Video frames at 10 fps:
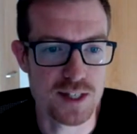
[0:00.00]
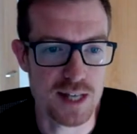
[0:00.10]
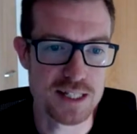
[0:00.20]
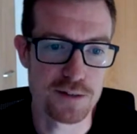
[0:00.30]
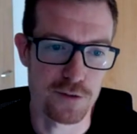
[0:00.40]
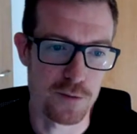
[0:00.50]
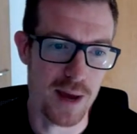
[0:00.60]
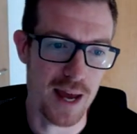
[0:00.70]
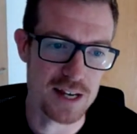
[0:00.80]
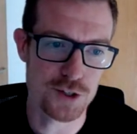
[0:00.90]
data
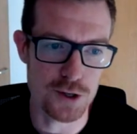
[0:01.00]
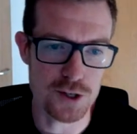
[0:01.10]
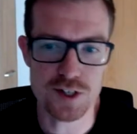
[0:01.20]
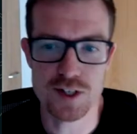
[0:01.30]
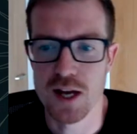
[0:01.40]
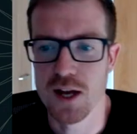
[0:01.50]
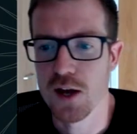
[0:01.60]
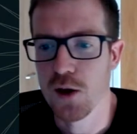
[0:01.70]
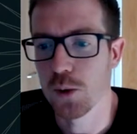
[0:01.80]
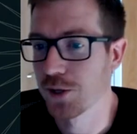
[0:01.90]
from any source.
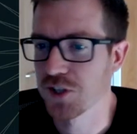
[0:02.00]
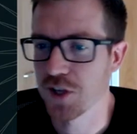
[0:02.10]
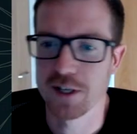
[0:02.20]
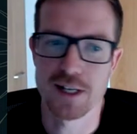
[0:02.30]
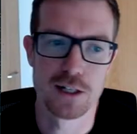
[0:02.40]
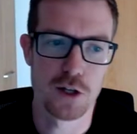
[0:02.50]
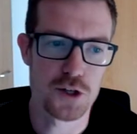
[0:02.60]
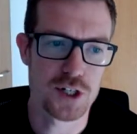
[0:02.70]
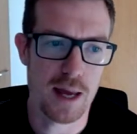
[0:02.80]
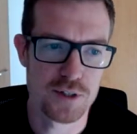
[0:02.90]
We would use something like a
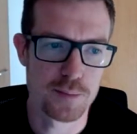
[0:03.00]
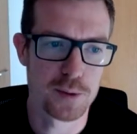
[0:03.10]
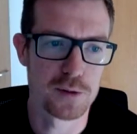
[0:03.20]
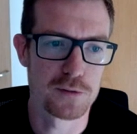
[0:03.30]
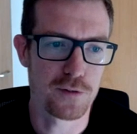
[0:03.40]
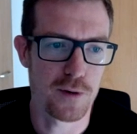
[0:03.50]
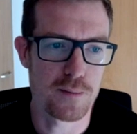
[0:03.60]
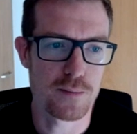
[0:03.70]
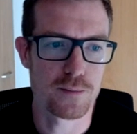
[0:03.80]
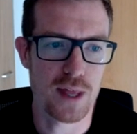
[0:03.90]
logic app to pull
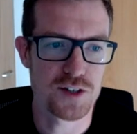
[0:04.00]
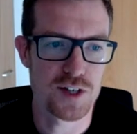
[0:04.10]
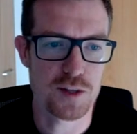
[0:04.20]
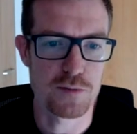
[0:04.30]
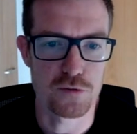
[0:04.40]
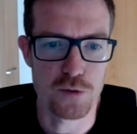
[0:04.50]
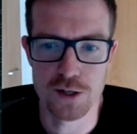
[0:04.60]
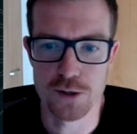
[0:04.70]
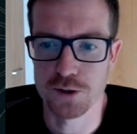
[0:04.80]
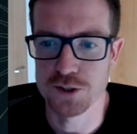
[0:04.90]
from that system of
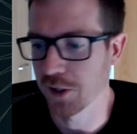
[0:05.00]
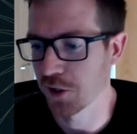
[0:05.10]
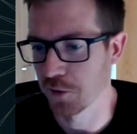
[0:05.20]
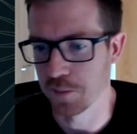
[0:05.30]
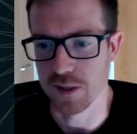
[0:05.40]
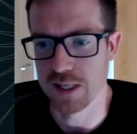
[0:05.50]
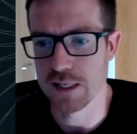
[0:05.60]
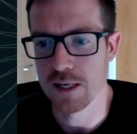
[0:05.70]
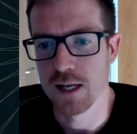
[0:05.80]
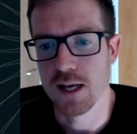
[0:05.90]
record. So it could
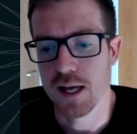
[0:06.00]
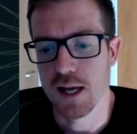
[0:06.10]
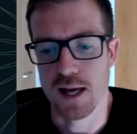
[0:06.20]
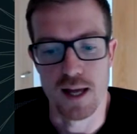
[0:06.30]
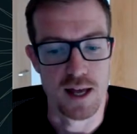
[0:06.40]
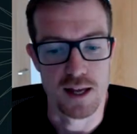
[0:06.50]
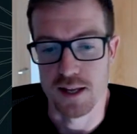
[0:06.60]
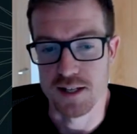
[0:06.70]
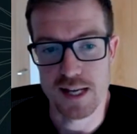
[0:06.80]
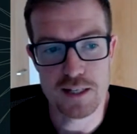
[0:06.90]
be
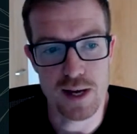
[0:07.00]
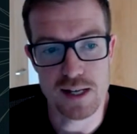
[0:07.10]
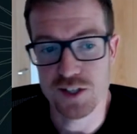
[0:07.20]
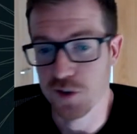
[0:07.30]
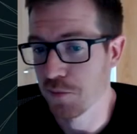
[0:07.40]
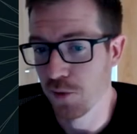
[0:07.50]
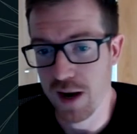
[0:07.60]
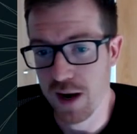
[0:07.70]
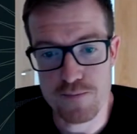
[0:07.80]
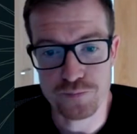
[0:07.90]
a database
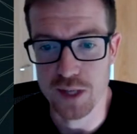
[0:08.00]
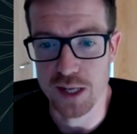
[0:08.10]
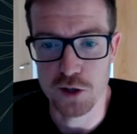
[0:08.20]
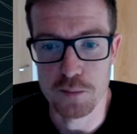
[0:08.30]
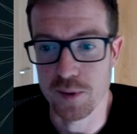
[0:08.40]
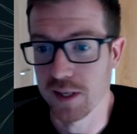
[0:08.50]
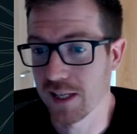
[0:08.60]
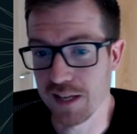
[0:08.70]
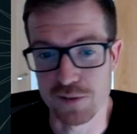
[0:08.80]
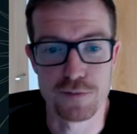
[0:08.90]
on-prem, it could
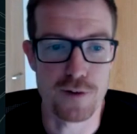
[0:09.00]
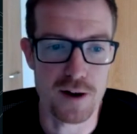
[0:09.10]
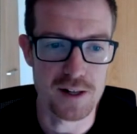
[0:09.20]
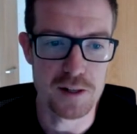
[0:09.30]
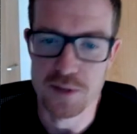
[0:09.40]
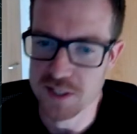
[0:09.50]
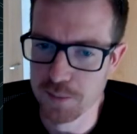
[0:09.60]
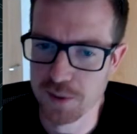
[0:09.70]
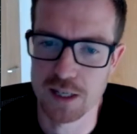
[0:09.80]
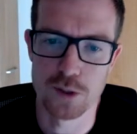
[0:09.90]
be even a file, but
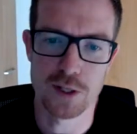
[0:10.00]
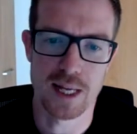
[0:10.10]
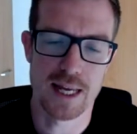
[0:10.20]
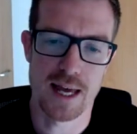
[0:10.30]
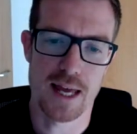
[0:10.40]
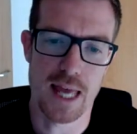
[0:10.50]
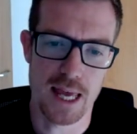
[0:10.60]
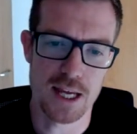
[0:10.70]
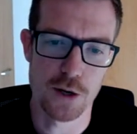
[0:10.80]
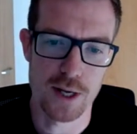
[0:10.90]
typically we're looking at,
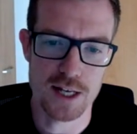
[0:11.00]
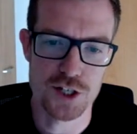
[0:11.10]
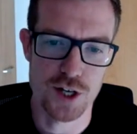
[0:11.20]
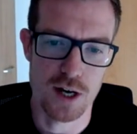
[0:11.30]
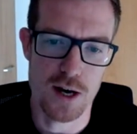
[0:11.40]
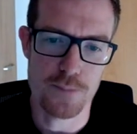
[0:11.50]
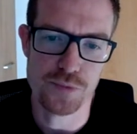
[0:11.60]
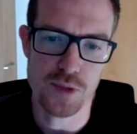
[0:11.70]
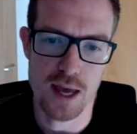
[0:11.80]
a HR